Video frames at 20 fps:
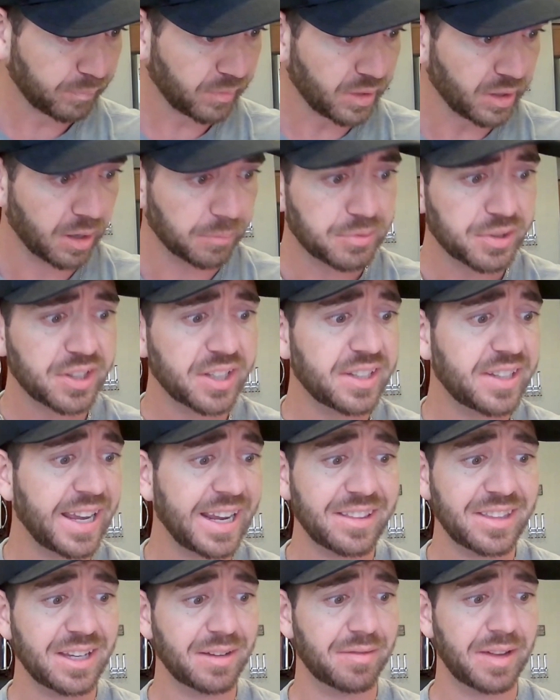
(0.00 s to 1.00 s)
the
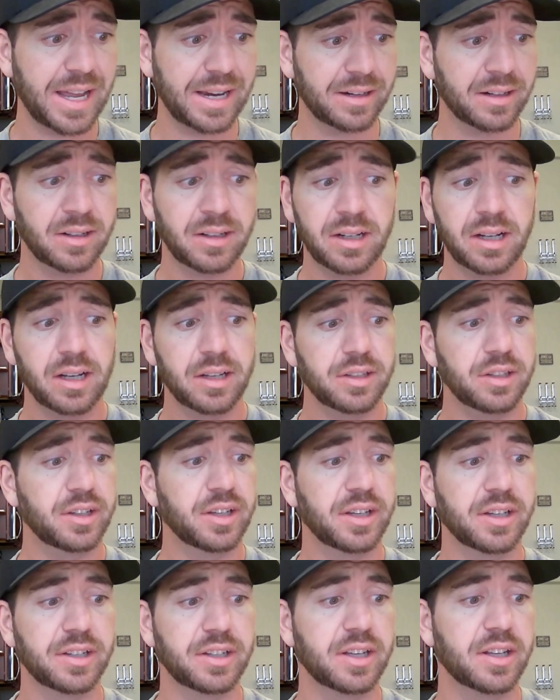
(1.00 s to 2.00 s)
day of the event. You
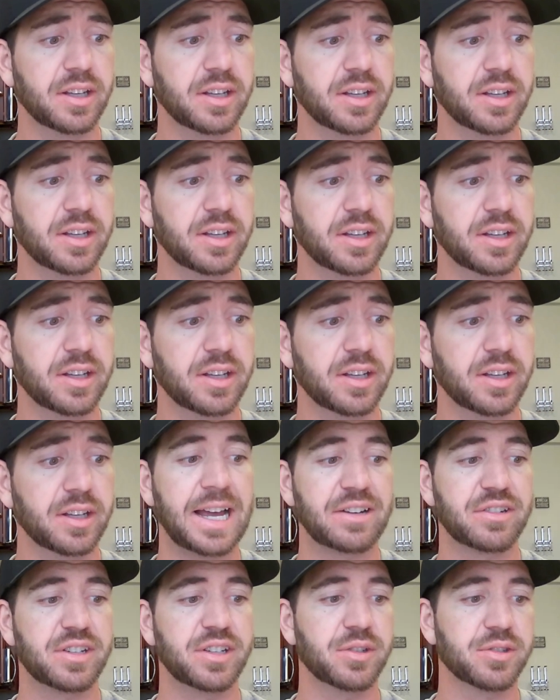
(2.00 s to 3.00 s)
can get exclusive
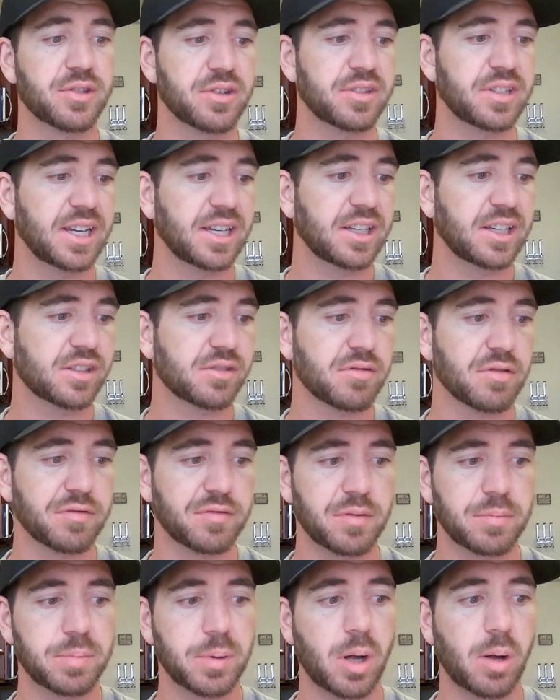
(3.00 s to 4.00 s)
flash deals on tickets for
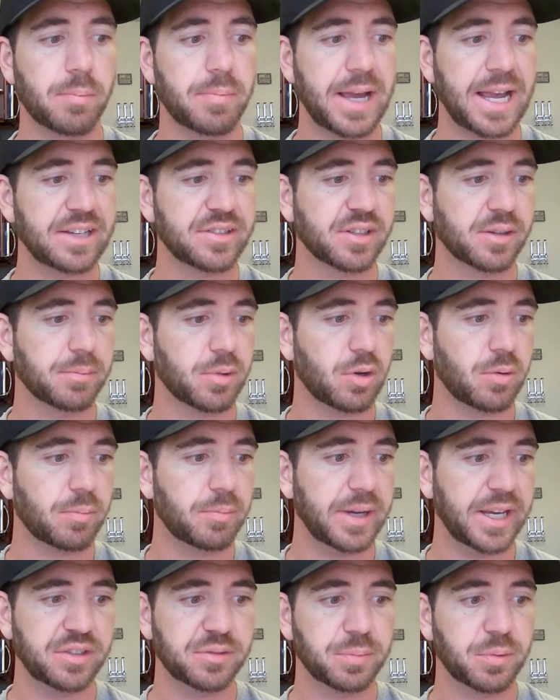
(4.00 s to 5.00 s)
football, basketball,
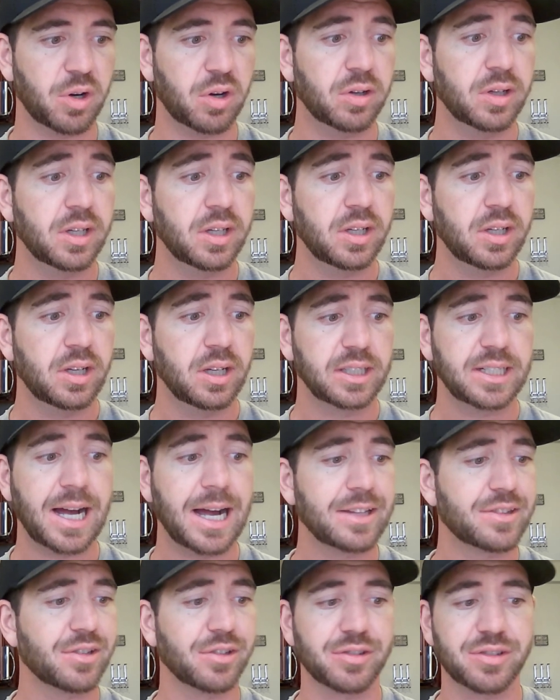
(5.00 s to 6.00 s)
baseball,
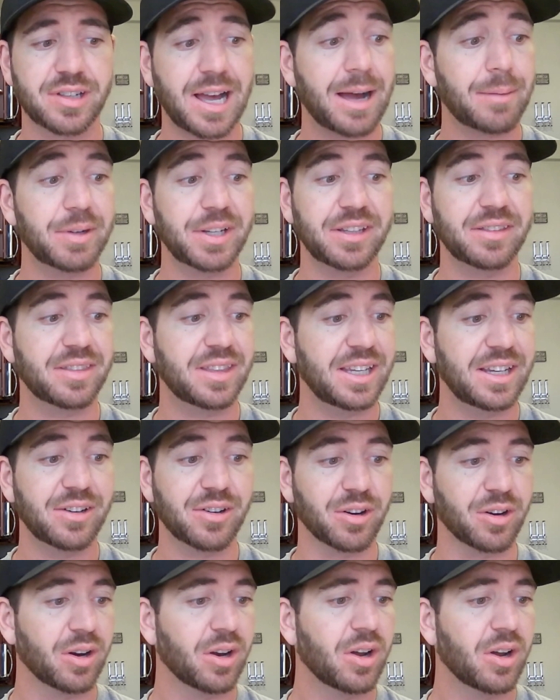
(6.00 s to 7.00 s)
concerts, comedy,
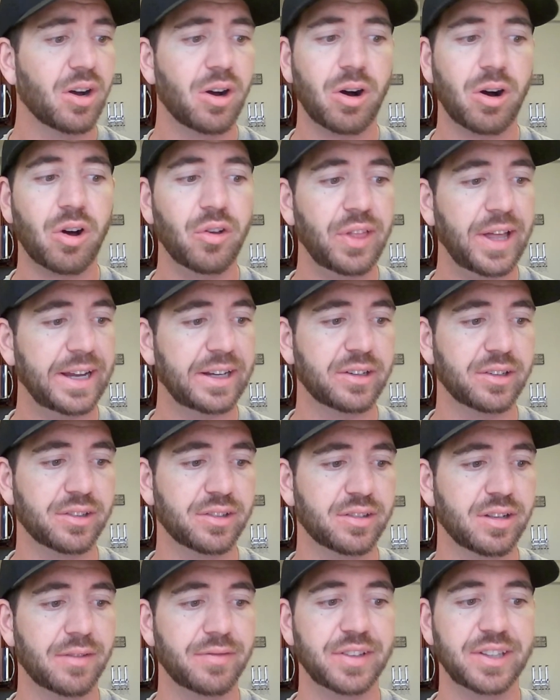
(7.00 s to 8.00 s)
theater, all that good
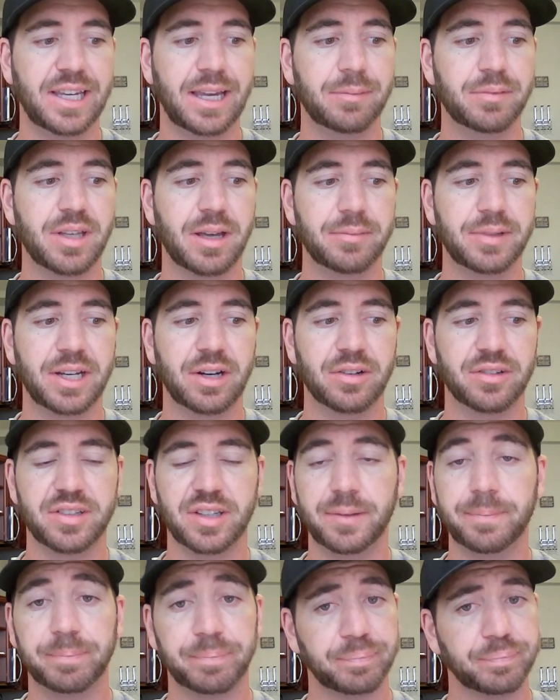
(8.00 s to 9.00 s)
stuff. And the game time guarantee